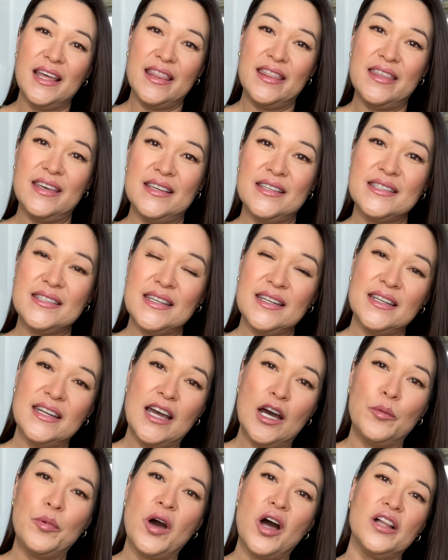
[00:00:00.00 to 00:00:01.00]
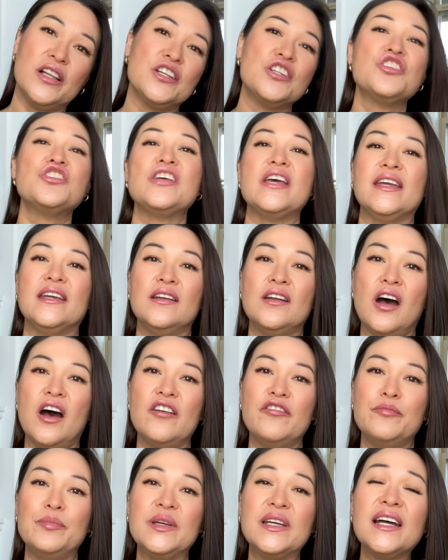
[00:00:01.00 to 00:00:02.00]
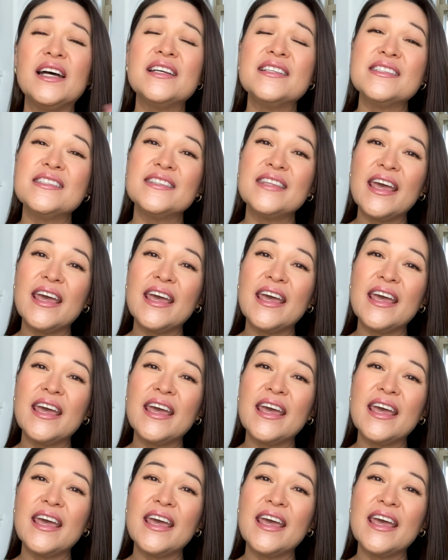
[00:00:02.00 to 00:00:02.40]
this nail polish taken off because